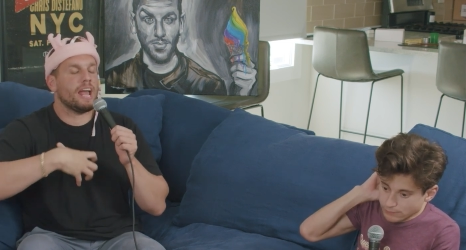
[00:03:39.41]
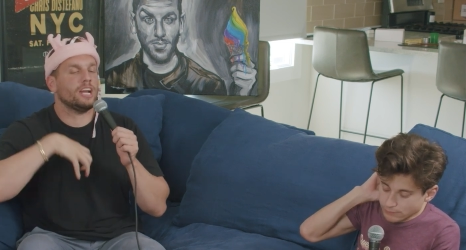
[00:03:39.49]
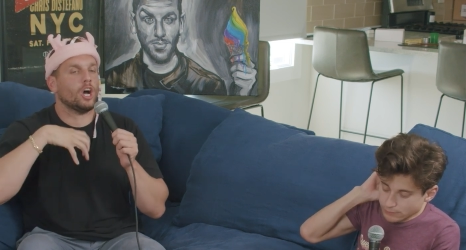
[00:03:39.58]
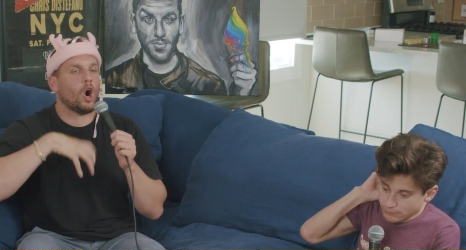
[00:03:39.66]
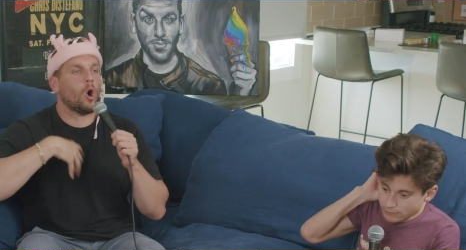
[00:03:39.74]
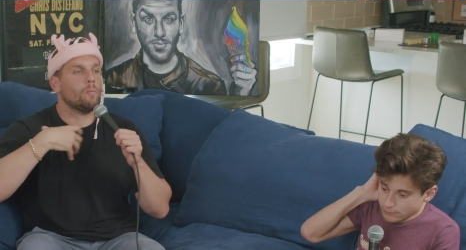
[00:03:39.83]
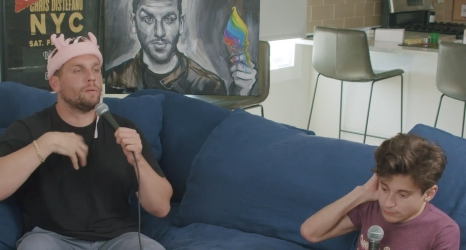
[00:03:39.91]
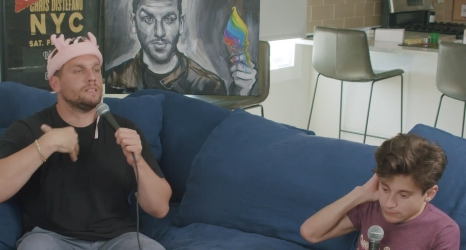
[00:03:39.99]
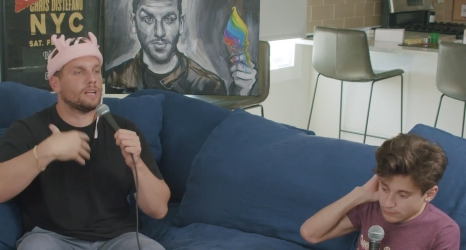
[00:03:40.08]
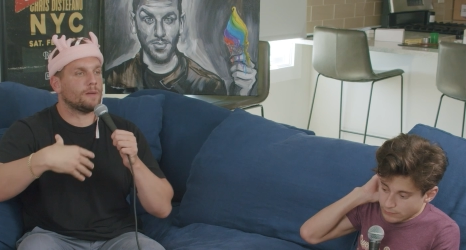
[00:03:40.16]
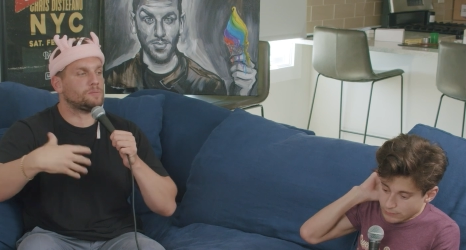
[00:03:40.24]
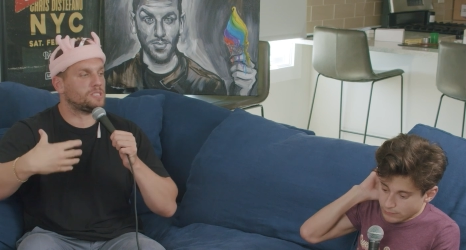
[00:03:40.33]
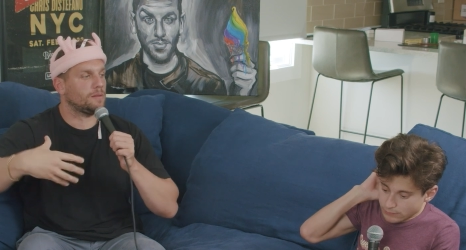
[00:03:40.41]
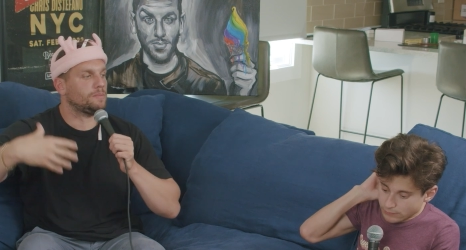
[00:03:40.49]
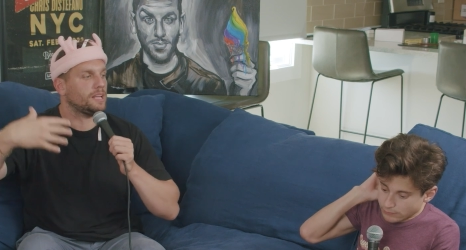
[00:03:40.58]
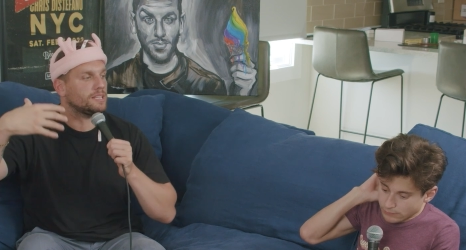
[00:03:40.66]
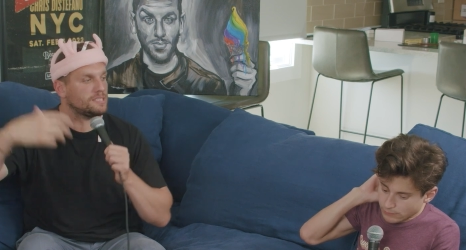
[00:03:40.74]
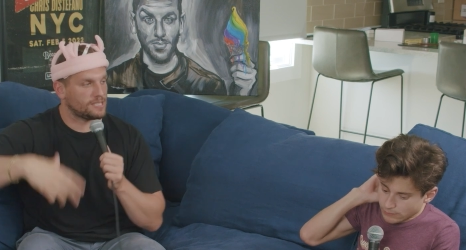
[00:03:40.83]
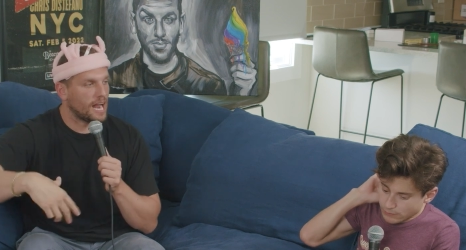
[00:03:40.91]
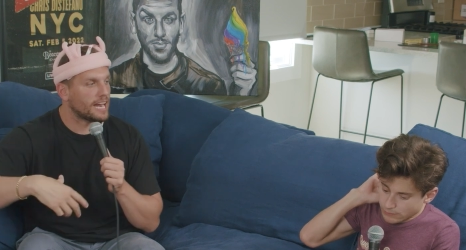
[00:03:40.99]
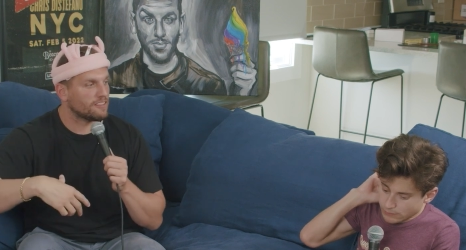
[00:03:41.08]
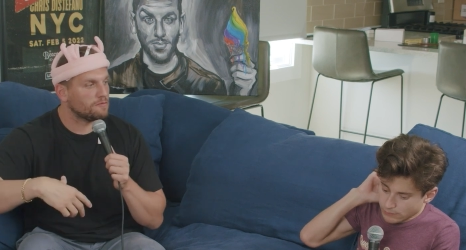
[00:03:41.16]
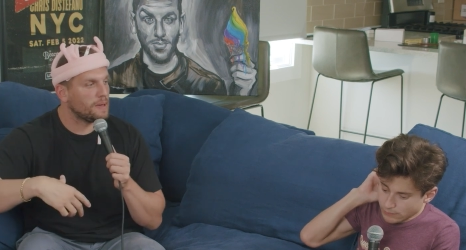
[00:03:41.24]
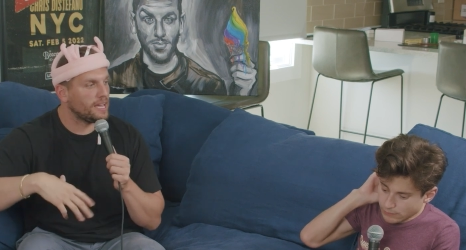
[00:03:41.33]
Speaker 1: It opened up something
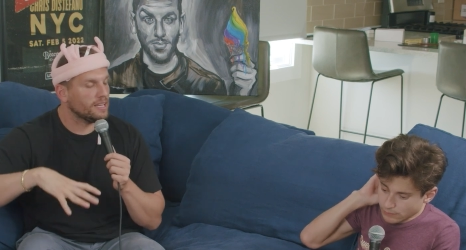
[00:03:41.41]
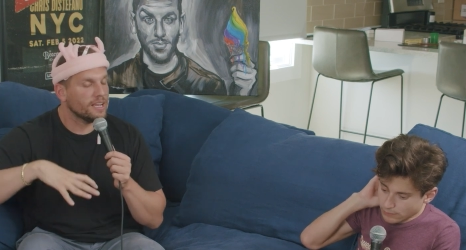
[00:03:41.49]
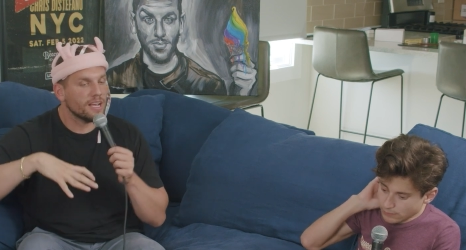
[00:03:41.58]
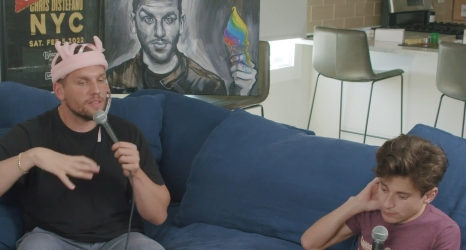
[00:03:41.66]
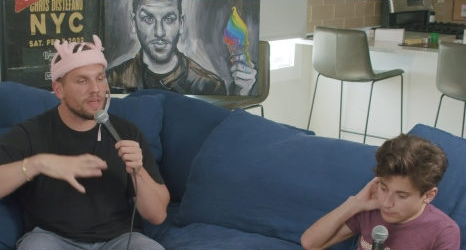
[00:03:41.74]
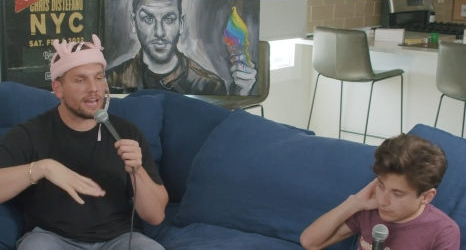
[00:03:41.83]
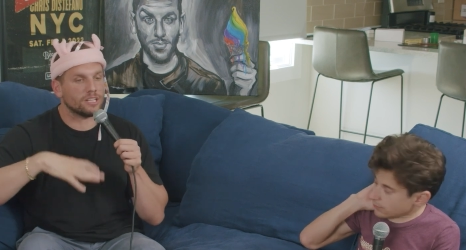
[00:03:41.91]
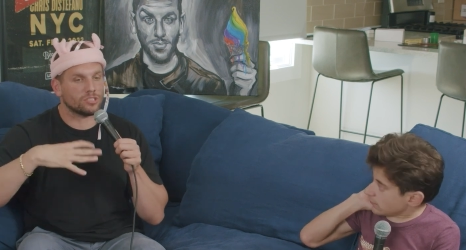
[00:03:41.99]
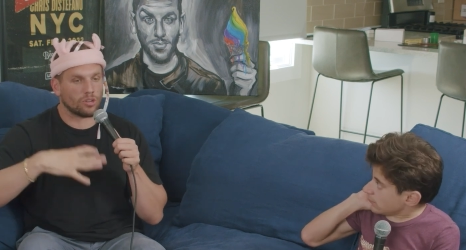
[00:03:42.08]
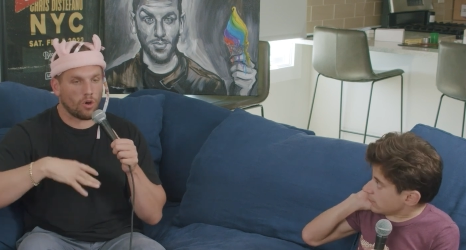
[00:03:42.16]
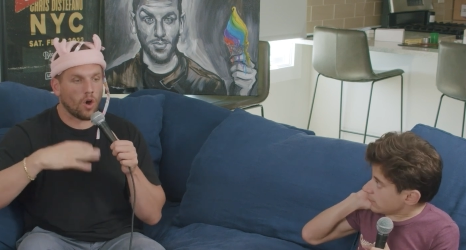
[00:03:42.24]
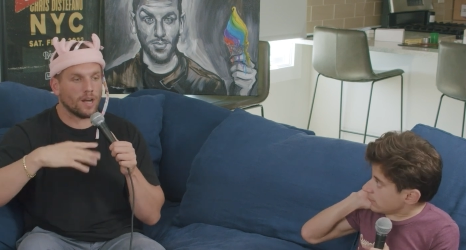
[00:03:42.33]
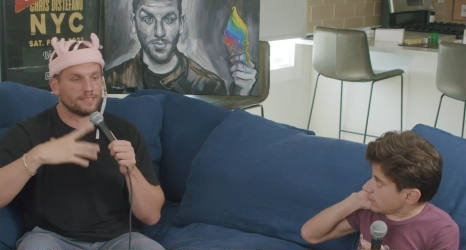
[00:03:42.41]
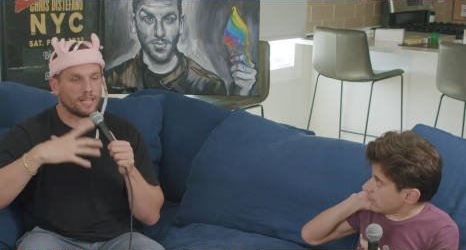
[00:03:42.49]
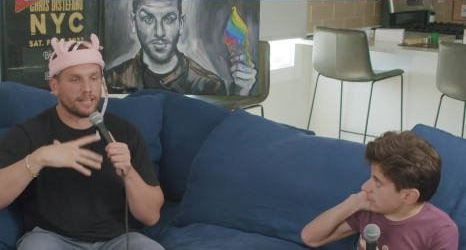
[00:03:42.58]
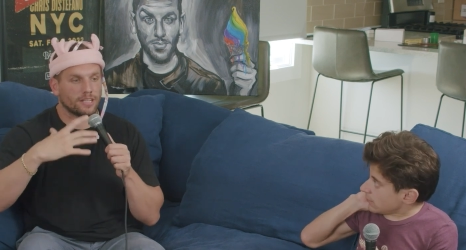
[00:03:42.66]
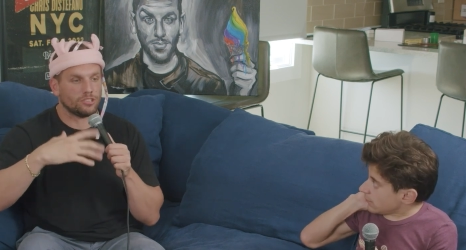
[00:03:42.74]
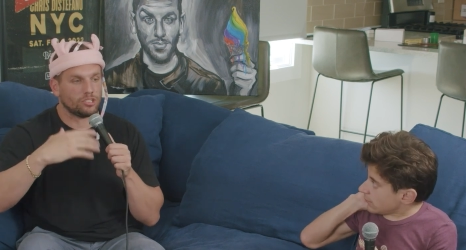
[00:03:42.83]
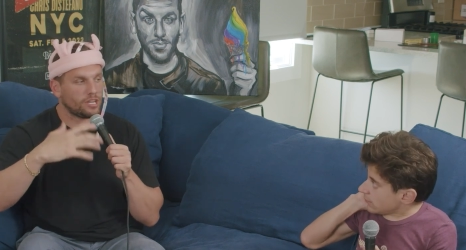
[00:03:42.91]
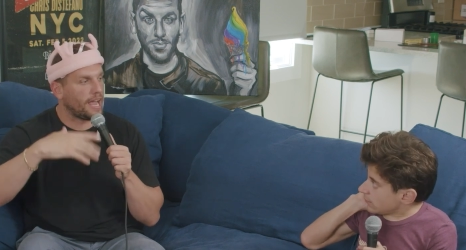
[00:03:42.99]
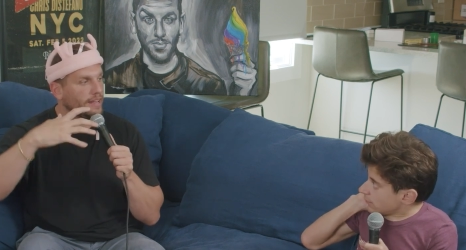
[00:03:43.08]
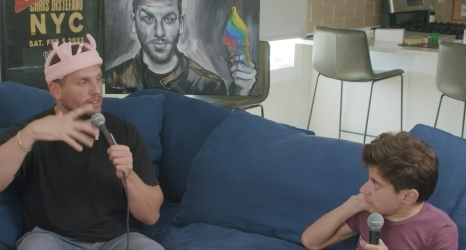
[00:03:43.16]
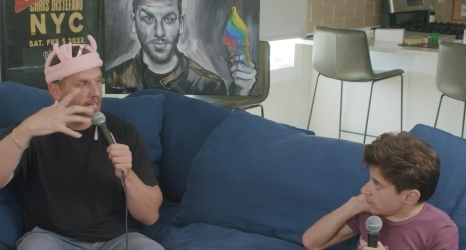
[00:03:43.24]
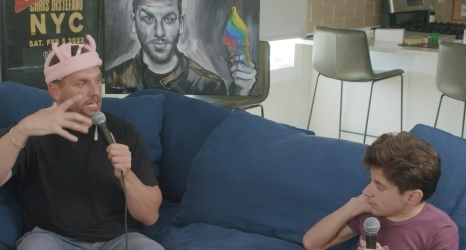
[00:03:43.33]
inside of me that has caused like a
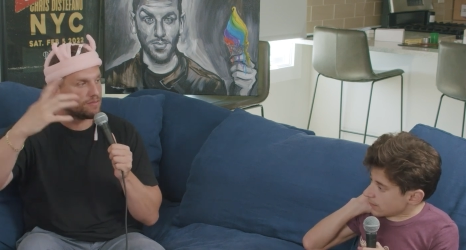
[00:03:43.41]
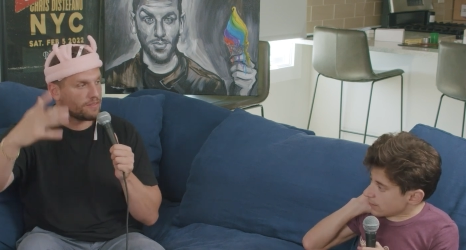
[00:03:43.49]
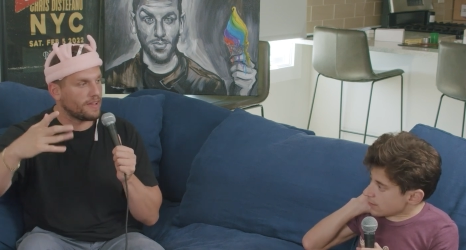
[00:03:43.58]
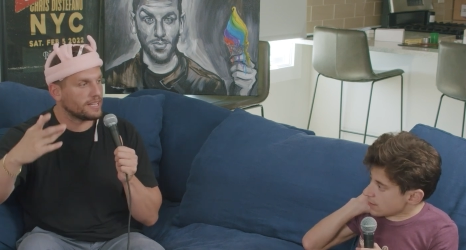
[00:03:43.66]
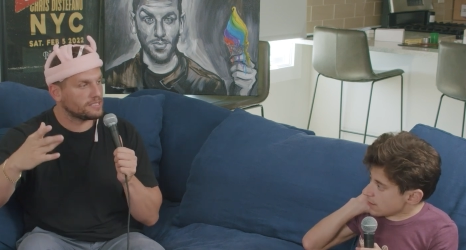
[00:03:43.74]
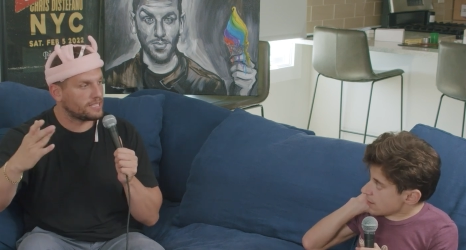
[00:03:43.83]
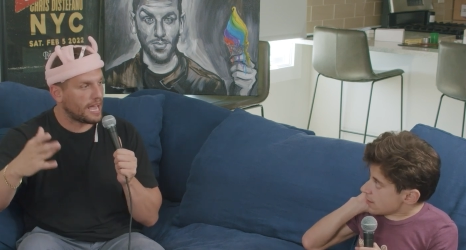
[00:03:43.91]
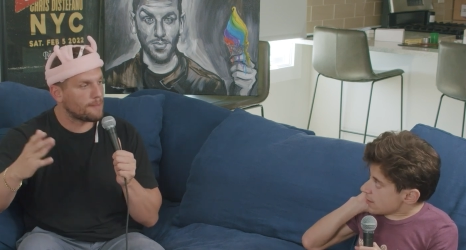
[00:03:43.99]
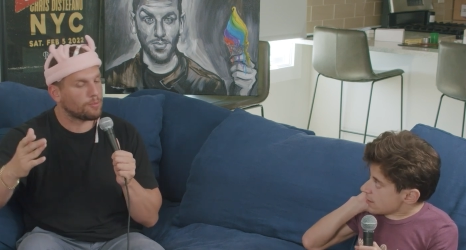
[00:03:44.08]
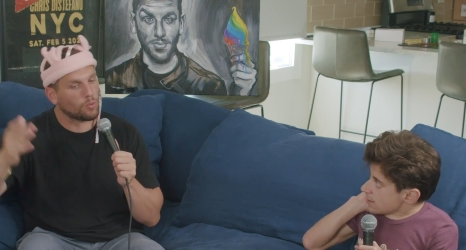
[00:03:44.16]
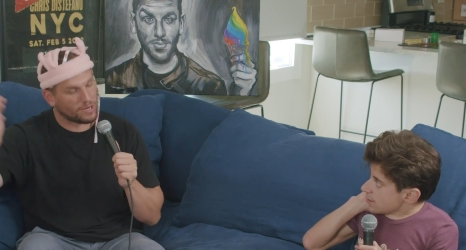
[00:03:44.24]
chain link of events to happen.